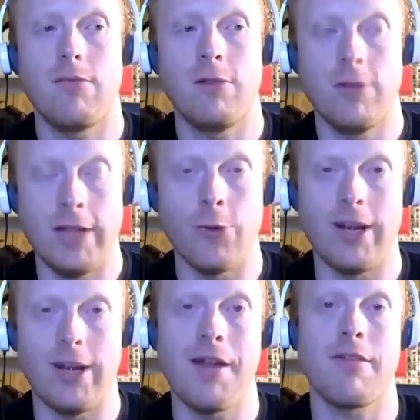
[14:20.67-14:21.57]

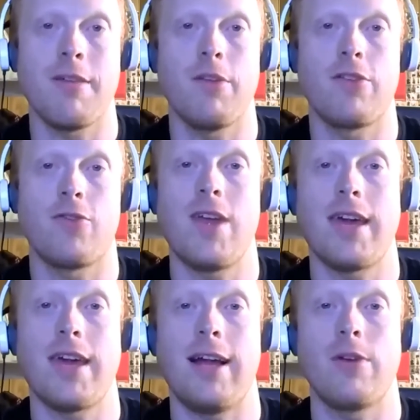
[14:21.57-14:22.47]
literally nothing but
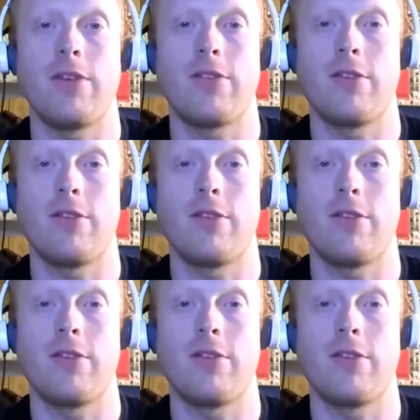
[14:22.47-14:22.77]
straight calories.